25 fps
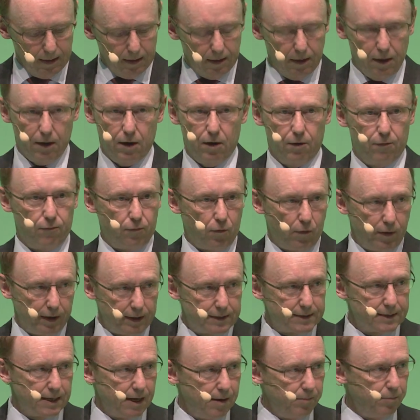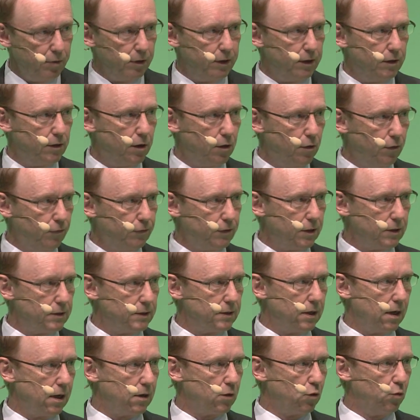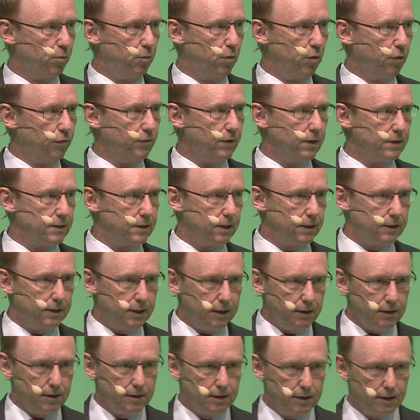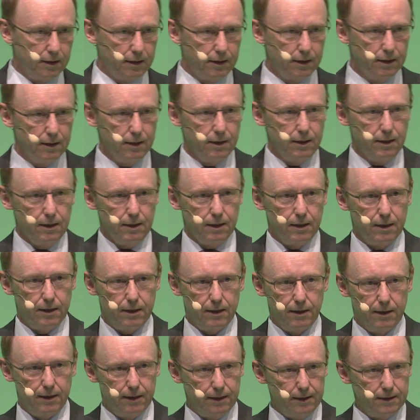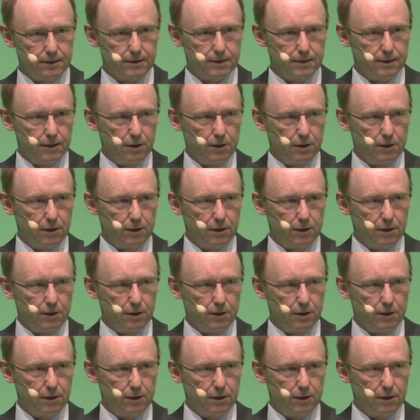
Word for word: Uh, for example, in the Lufthansa Group, Lufthansa Technik uh, is an